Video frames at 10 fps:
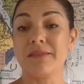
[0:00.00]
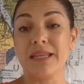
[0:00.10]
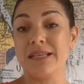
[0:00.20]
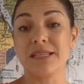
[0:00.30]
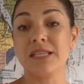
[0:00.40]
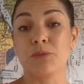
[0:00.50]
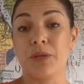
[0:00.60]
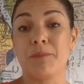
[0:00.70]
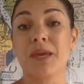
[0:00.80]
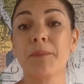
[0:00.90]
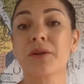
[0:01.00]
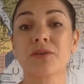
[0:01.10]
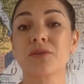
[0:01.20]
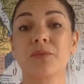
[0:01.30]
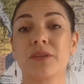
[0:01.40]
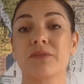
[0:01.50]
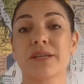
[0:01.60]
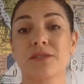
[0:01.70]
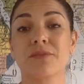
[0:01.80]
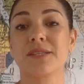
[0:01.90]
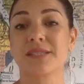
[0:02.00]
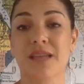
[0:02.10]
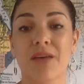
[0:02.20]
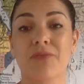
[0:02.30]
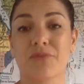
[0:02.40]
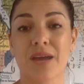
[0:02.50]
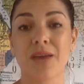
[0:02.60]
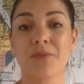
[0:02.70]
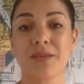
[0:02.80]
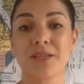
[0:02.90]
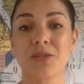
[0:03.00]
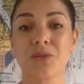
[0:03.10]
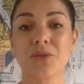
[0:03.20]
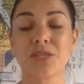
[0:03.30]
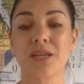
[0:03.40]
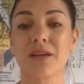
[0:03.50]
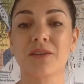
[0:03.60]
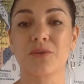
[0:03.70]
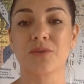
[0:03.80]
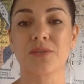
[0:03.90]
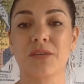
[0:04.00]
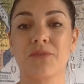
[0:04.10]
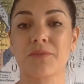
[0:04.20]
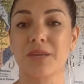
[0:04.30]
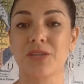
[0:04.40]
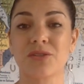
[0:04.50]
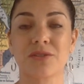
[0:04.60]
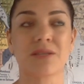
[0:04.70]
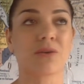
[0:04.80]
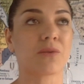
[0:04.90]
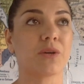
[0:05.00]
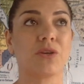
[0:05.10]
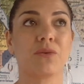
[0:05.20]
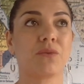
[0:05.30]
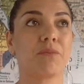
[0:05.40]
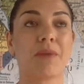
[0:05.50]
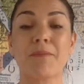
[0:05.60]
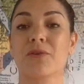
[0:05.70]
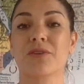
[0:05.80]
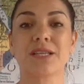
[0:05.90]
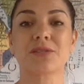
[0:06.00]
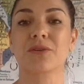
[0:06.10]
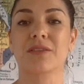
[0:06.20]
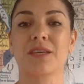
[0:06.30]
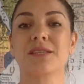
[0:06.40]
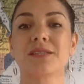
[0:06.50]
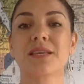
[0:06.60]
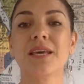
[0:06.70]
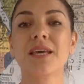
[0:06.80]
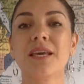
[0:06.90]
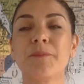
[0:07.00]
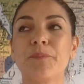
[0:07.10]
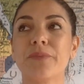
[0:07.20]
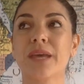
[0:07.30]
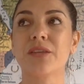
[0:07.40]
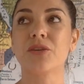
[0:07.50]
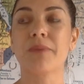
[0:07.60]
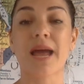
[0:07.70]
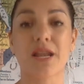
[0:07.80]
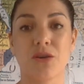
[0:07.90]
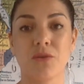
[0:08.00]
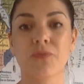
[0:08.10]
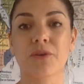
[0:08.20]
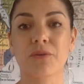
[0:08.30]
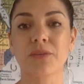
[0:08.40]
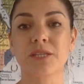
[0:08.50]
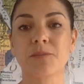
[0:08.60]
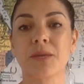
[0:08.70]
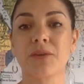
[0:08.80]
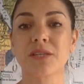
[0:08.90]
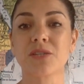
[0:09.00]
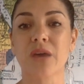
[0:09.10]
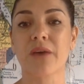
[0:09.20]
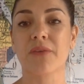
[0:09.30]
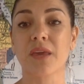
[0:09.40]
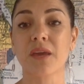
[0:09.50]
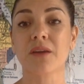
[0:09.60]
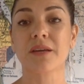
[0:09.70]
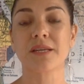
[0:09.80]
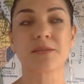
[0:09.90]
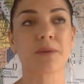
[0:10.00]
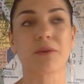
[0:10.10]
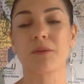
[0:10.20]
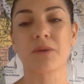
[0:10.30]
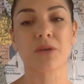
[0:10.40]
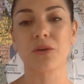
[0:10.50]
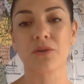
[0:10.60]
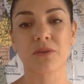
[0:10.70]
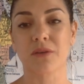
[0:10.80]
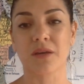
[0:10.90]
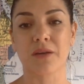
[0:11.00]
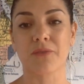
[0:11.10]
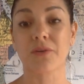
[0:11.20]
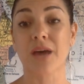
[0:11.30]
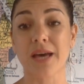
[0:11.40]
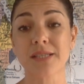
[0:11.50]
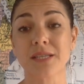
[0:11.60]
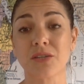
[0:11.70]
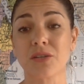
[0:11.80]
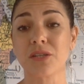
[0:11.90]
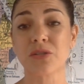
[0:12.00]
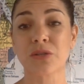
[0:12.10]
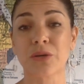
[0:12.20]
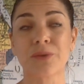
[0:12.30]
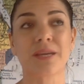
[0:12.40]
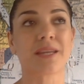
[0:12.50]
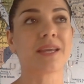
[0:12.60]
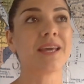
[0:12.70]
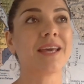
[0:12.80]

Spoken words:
it's with me, but also with the rest of the staff, right? When you share those informations or when you memories or things that you value from the experience you have here, it's very, very good for us. And you need to know that